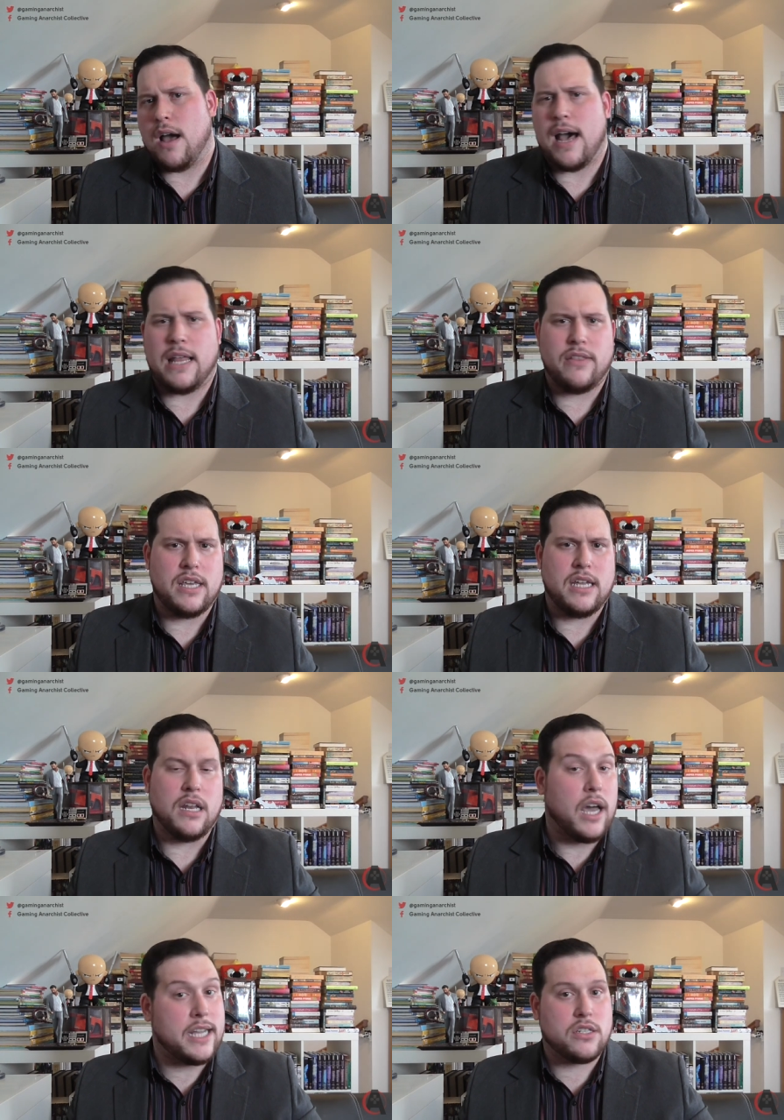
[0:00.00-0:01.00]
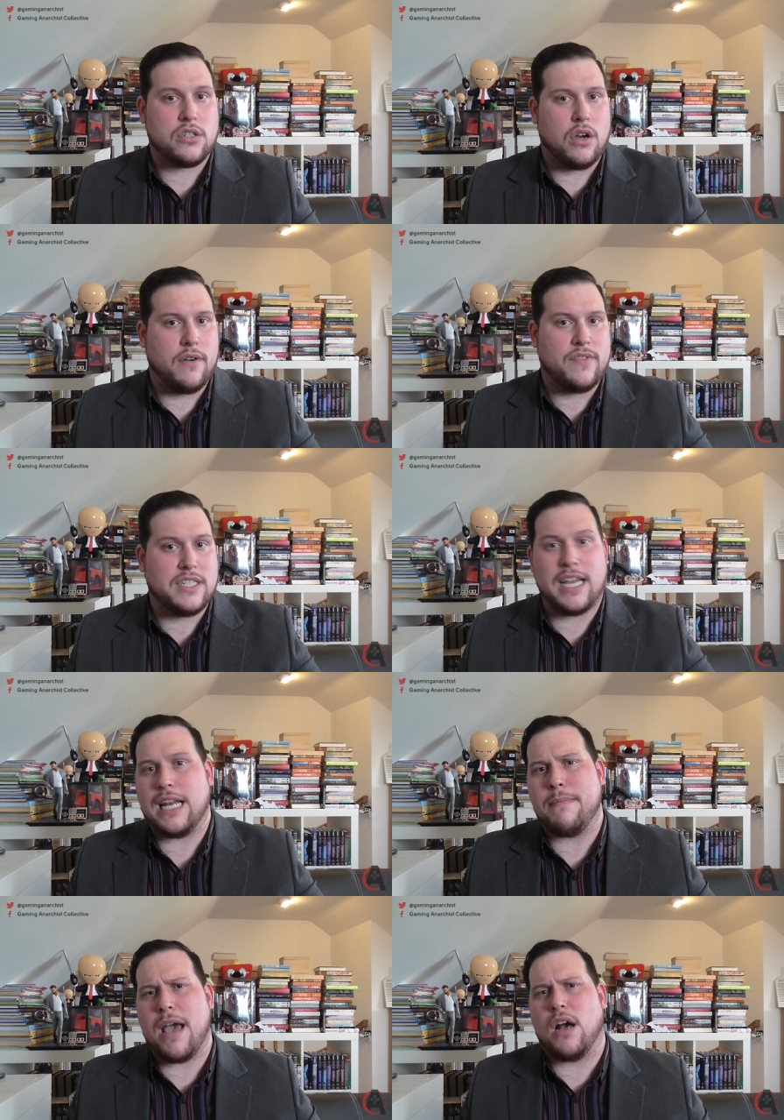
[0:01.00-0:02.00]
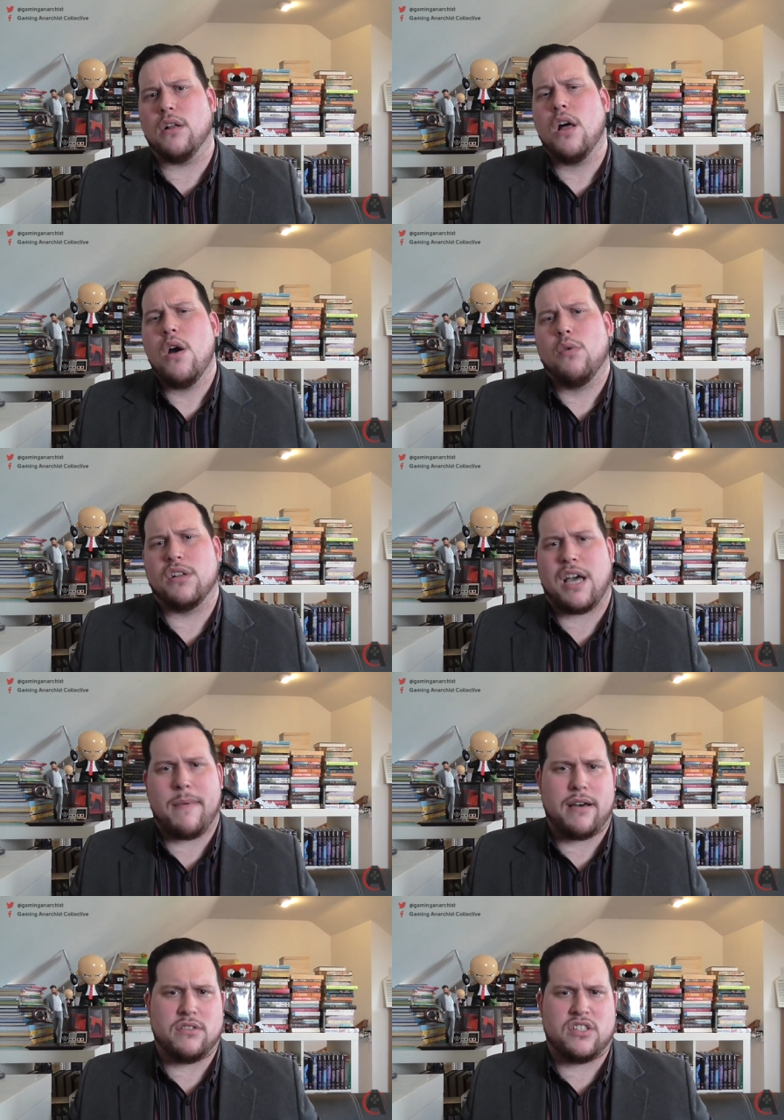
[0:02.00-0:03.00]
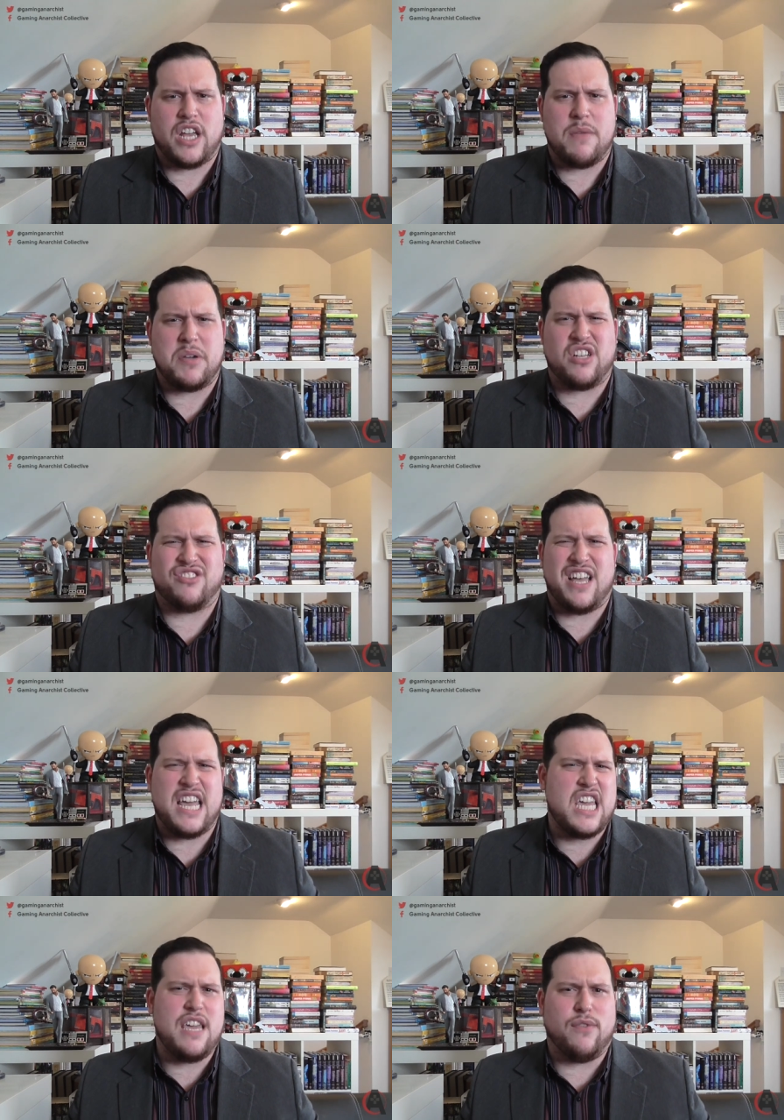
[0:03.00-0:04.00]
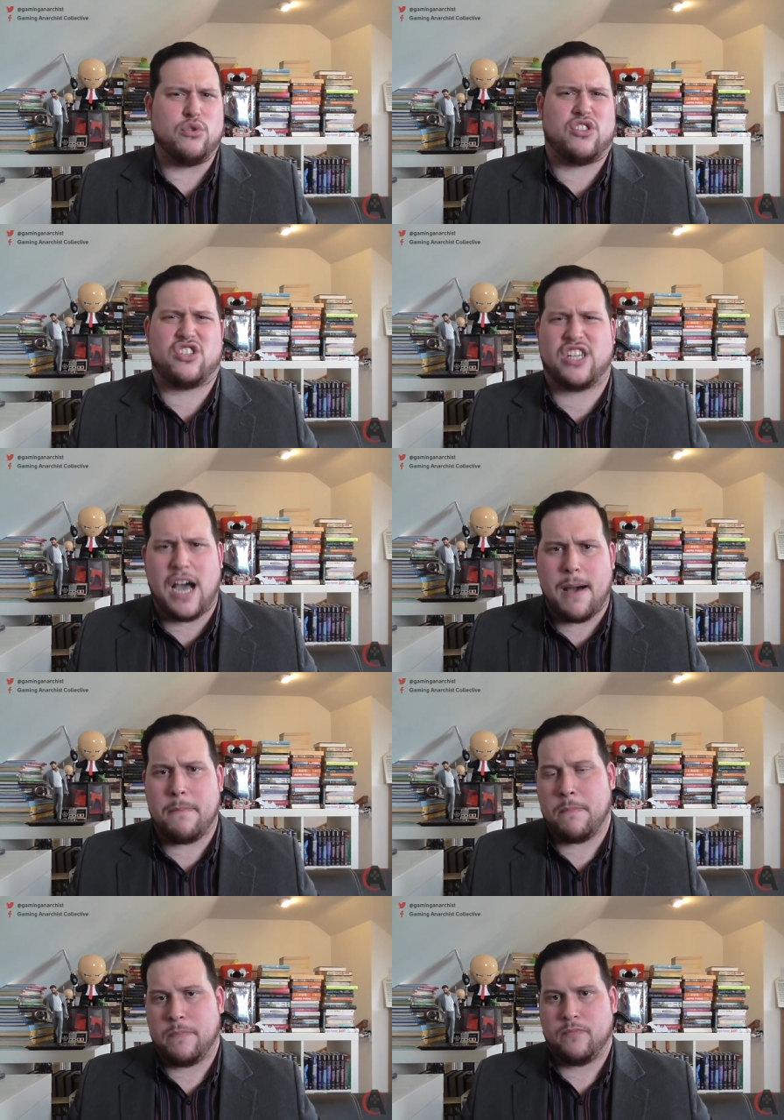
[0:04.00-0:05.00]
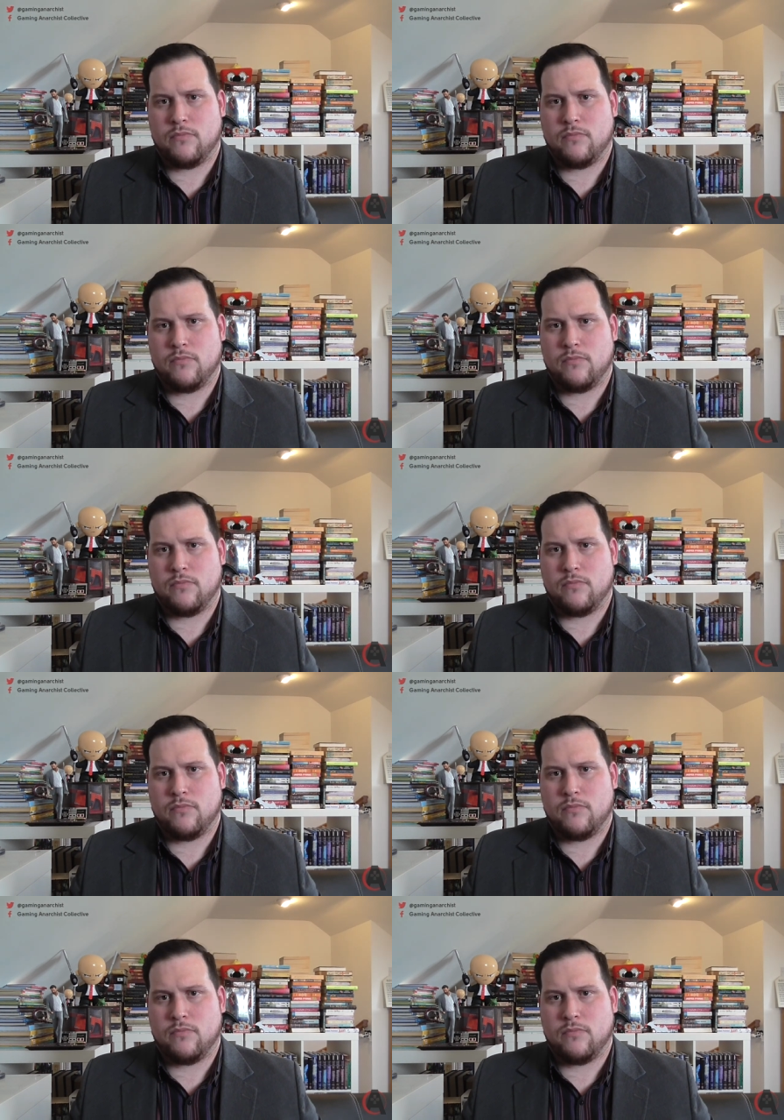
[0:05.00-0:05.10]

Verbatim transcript: And the likes of the Daily Mail will come out and say because they're evil scum.